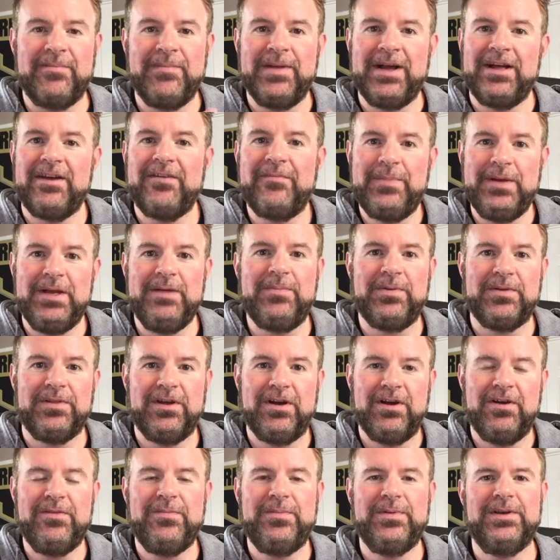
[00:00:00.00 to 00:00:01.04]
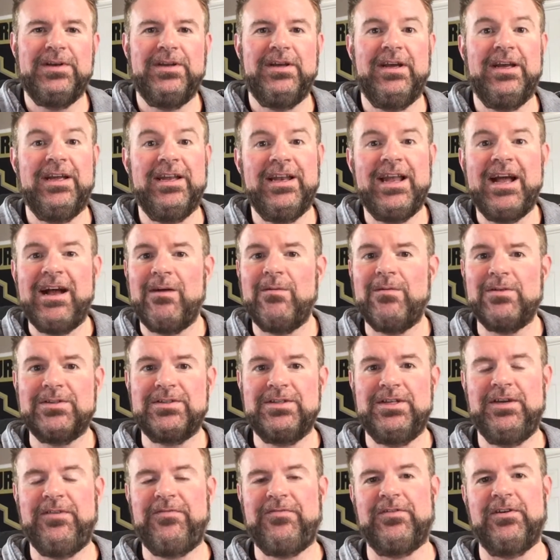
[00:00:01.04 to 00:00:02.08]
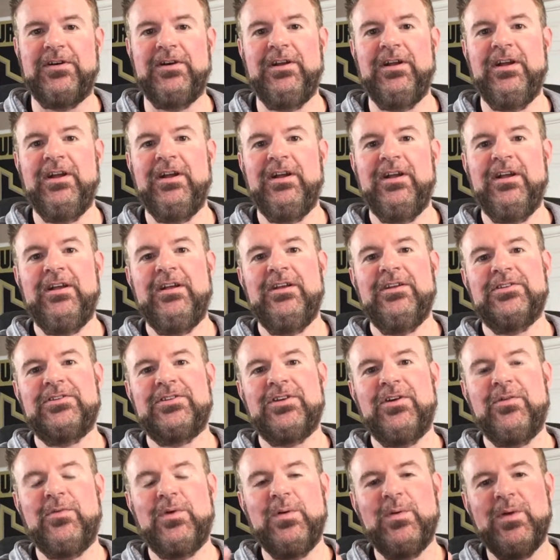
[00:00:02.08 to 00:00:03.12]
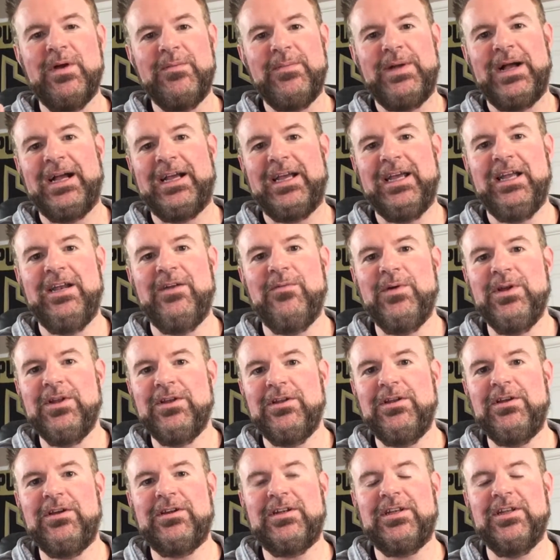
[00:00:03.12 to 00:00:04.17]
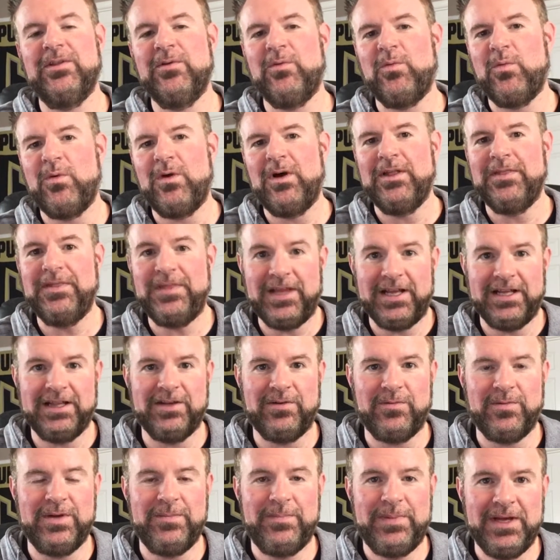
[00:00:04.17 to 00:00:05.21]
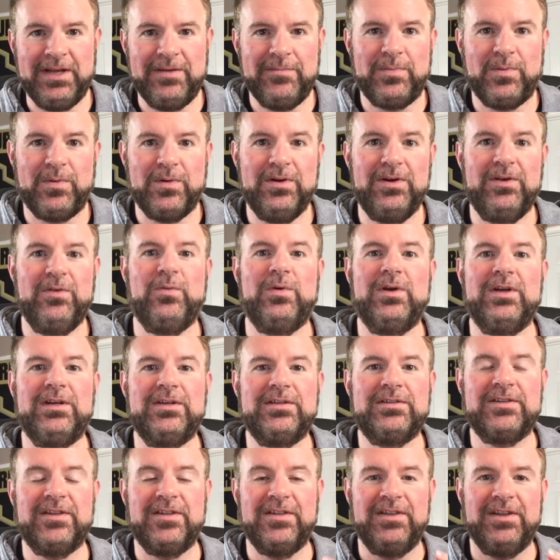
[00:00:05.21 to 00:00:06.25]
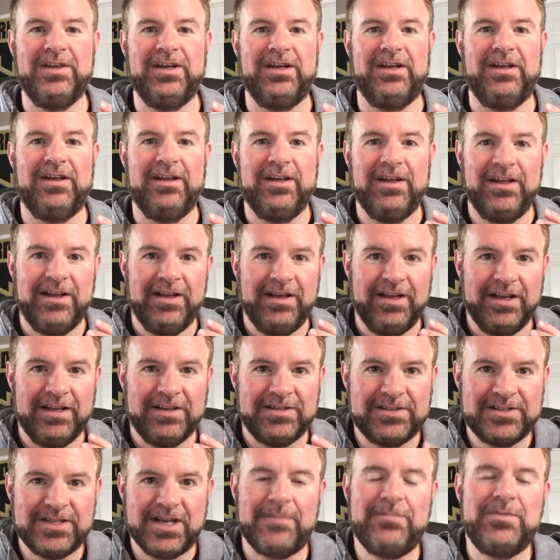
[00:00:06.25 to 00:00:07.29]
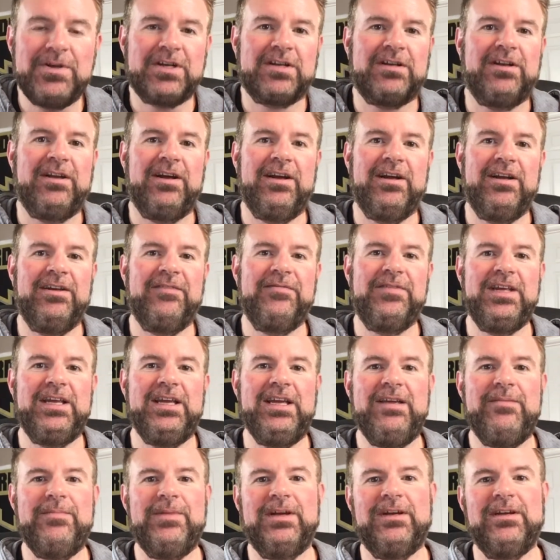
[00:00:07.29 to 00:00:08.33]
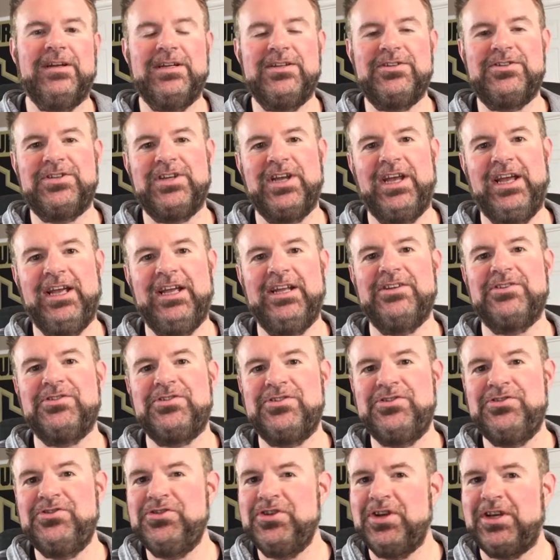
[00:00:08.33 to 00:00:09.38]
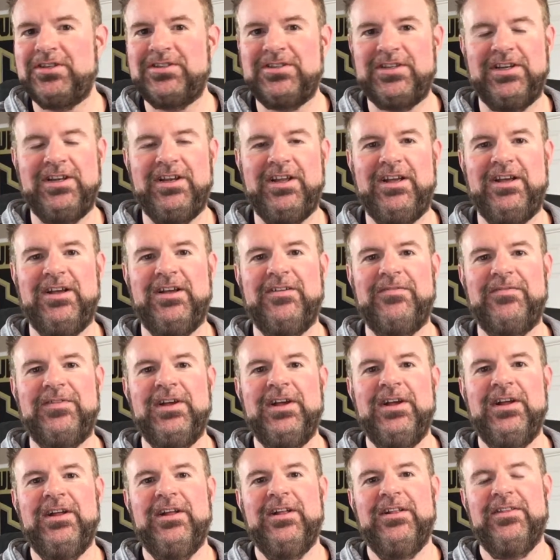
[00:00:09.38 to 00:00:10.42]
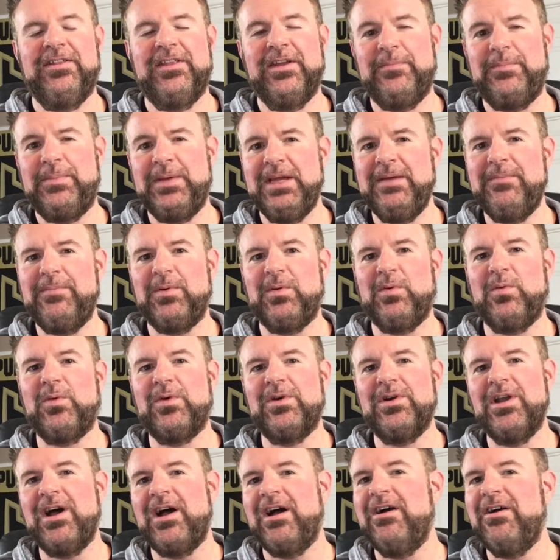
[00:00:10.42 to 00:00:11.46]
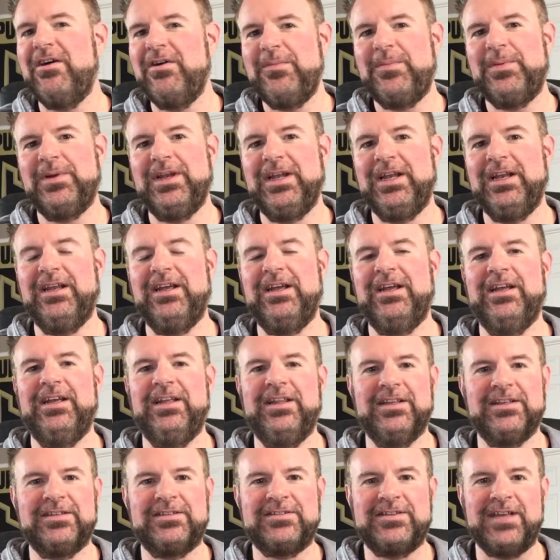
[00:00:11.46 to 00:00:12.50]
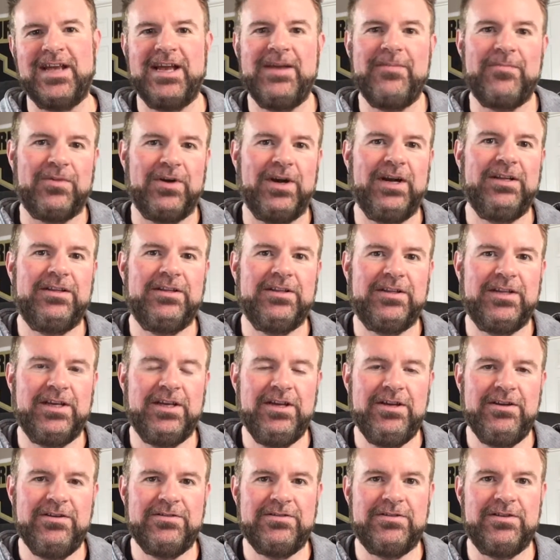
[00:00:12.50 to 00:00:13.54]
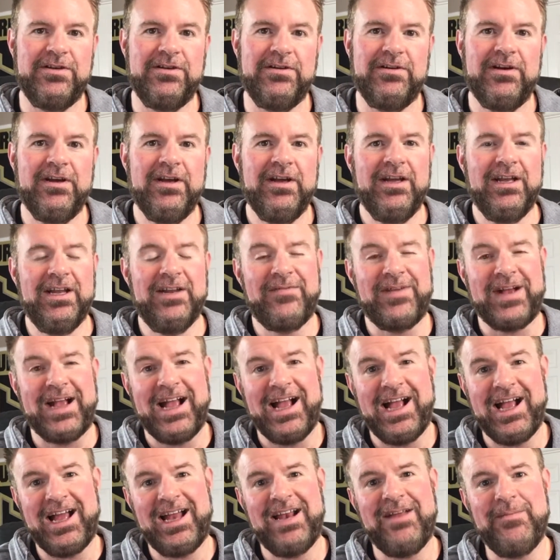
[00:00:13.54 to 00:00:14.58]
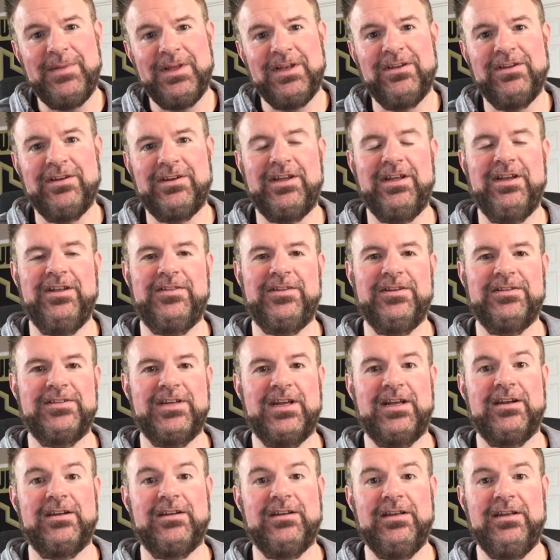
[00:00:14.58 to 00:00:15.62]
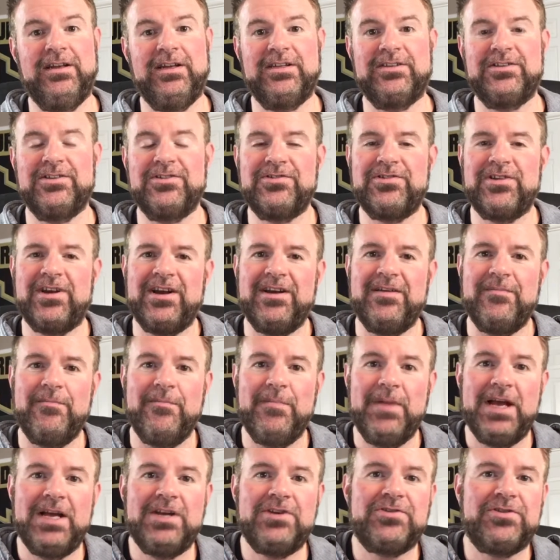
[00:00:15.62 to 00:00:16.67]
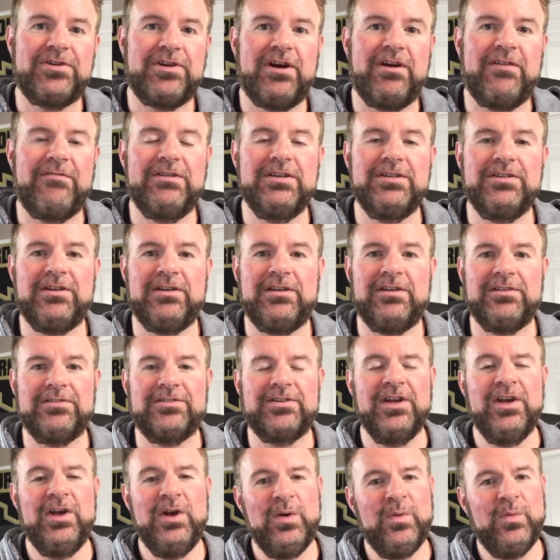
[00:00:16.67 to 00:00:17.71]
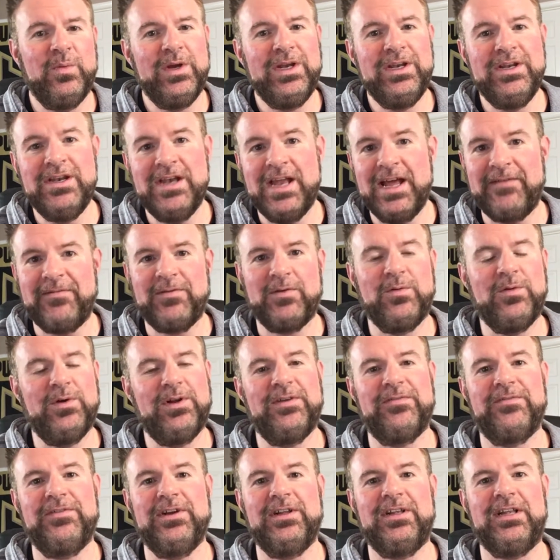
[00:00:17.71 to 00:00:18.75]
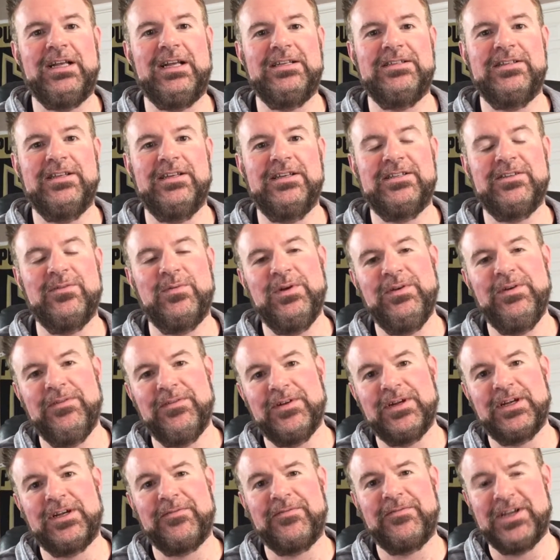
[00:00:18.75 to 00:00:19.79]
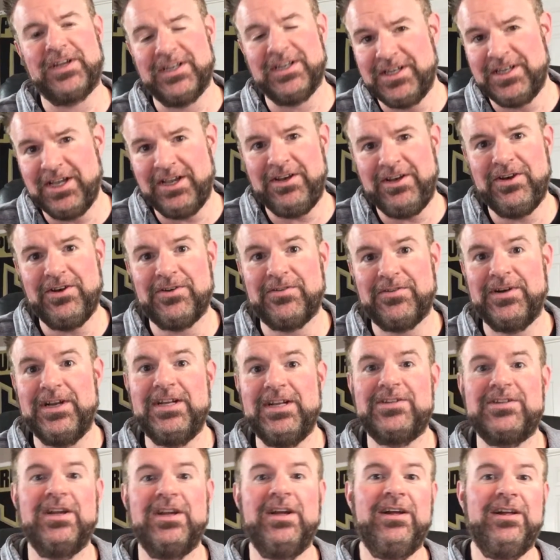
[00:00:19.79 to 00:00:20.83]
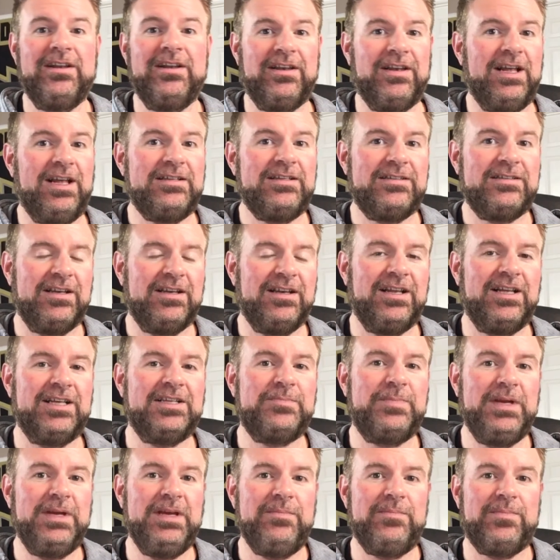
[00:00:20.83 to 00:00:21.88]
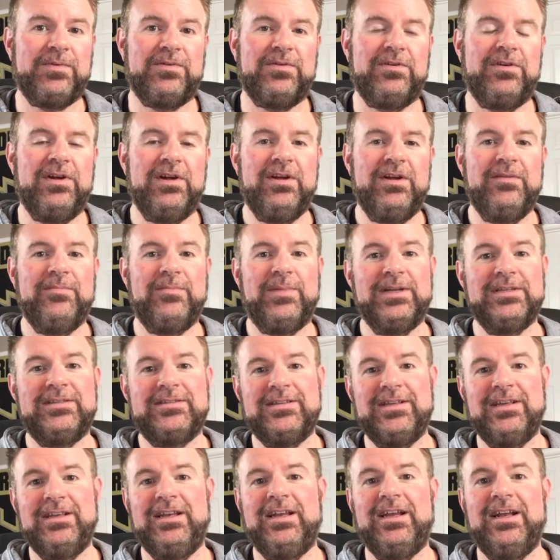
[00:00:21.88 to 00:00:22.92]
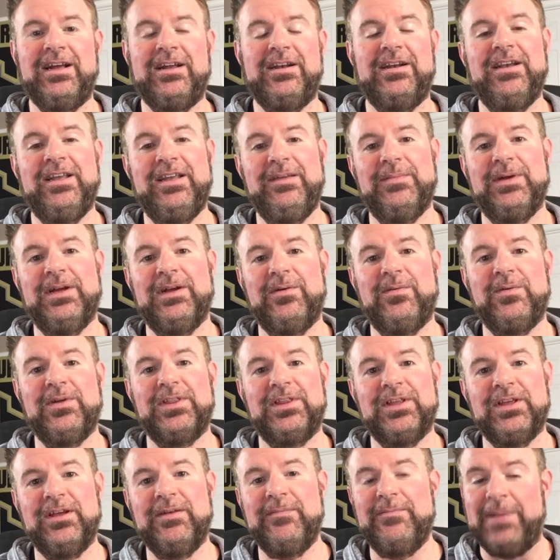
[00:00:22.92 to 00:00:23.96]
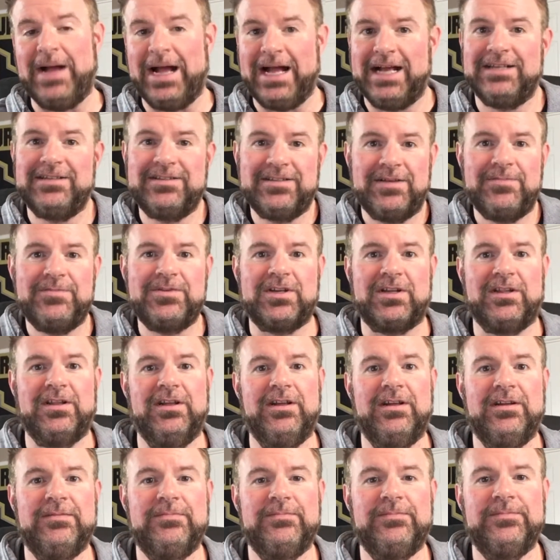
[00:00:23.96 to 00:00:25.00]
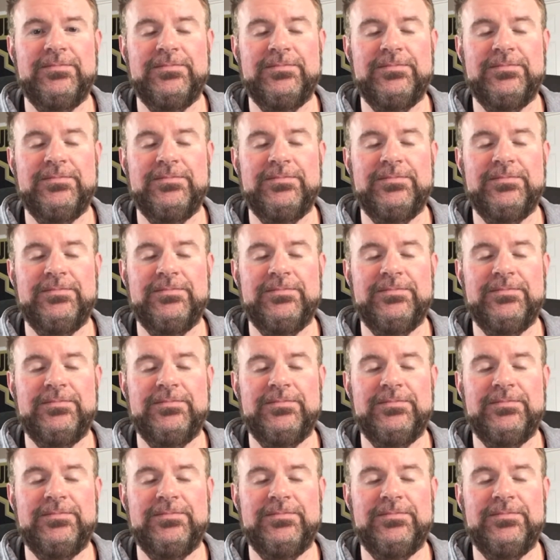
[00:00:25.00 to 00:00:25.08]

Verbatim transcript: amount of people that opened it. And now it was different. So we went back in and we looked, and the one thing that we pinpointed was the subject line of the email had changed just enough that people were not opening it in the same rate that they used to. And if I hadn't been looking at those analytics and trying to measure our results, we never would have realized this. We would have continued to reach less and less people by sending out an email with a bad subject line.